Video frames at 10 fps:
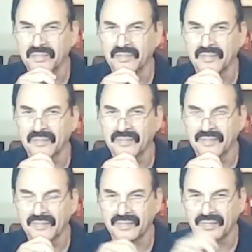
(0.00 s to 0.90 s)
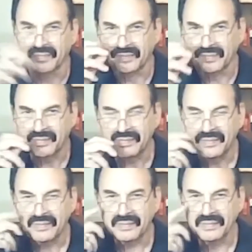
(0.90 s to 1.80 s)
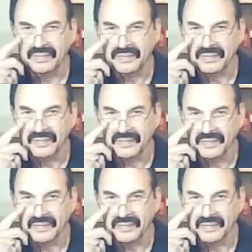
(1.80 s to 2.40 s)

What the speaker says: It's a protective mechanism. So all